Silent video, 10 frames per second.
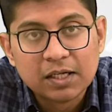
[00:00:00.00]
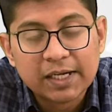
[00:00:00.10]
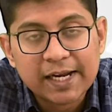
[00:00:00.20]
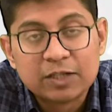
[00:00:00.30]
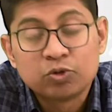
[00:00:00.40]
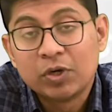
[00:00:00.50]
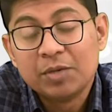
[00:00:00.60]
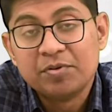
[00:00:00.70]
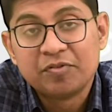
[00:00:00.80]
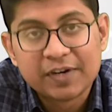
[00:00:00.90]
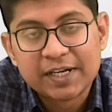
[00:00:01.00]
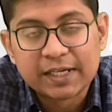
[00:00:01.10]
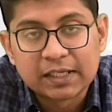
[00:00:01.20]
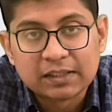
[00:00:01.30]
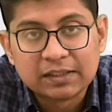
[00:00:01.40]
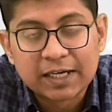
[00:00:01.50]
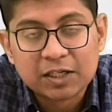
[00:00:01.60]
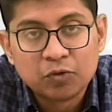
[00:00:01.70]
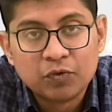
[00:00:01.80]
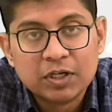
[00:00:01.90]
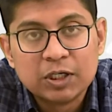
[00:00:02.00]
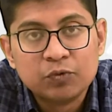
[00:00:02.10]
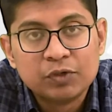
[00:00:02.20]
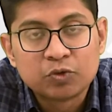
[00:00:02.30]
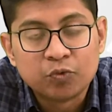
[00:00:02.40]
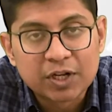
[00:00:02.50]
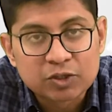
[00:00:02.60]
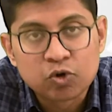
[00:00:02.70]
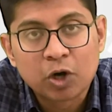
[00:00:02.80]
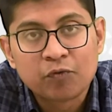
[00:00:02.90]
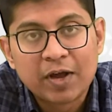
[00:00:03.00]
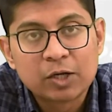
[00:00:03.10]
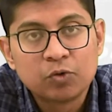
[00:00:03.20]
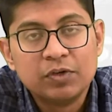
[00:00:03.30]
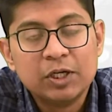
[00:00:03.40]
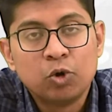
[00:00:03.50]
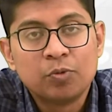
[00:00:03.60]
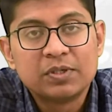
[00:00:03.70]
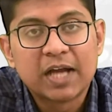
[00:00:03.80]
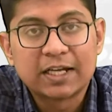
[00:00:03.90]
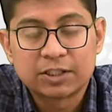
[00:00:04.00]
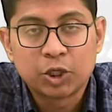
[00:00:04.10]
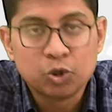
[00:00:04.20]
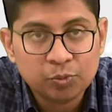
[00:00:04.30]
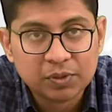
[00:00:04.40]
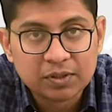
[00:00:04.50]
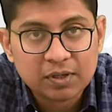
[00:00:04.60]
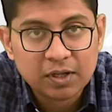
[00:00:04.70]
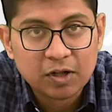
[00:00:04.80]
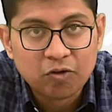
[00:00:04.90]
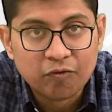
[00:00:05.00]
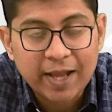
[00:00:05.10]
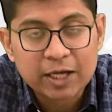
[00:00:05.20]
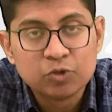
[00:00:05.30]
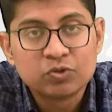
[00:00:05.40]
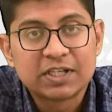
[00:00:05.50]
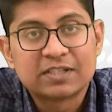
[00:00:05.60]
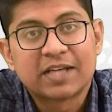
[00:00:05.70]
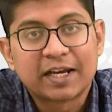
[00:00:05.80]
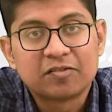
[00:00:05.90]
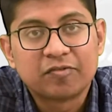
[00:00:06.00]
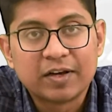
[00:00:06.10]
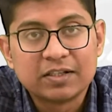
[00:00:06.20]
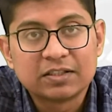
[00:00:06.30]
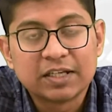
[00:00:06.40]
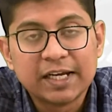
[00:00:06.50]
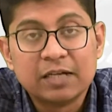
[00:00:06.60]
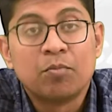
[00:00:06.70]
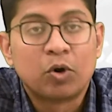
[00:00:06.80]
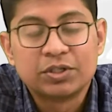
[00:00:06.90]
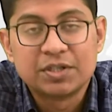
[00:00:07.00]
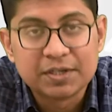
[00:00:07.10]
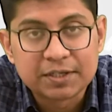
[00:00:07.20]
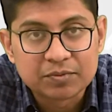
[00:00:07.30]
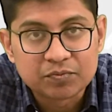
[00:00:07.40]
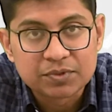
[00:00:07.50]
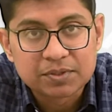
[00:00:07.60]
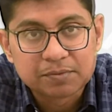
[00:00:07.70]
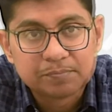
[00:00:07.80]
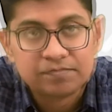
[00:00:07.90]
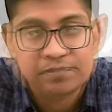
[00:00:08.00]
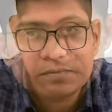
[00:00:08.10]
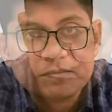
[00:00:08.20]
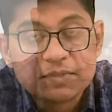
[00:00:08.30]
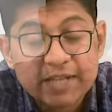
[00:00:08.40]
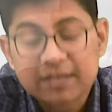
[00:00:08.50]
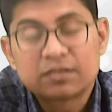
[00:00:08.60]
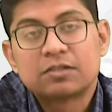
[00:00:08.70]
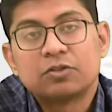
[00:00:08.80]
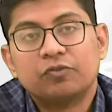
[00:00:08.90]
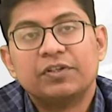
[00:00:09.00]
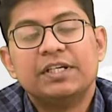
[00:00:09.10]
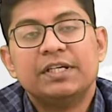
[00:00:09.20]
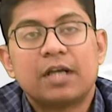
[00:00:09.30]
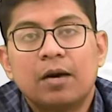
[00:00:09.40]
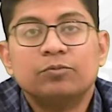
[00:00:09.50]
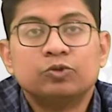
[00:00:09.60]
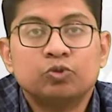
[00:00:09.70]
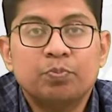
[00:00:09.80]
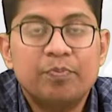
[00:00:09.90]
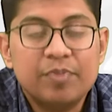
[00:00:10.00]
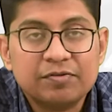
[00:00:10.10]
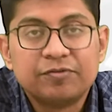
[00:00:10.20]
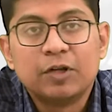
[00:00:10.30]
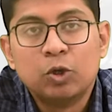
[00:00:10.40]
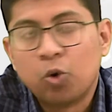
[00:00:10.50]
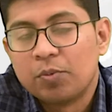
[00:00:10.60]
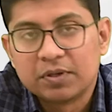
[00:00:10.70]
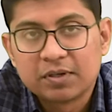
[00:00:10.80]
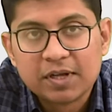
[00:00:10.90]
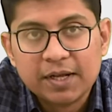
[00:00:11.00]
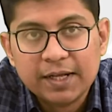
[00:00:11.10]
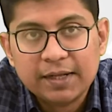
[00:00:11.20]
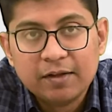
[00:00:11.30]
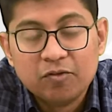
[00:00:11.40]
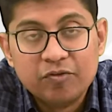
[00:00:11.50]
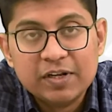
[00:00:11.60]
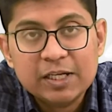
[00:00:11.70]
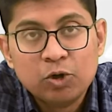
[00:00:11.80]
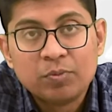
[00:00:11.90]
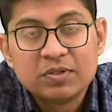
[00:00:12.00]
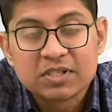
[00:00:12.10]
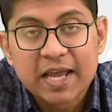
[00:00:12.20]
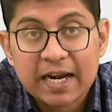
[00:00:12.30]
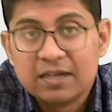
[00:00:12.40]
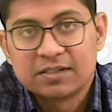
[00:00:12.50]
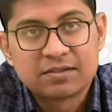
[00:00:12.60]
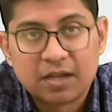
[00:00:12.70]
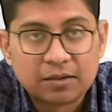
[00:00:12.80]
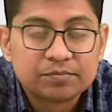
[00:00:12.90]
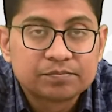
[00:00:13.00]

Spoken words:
It is only befitting that in a world which does not value Willy Loman as a human, values his sacrifice in monetary terms. Next, we come to Biff Loman, Willy Loman's eldest son.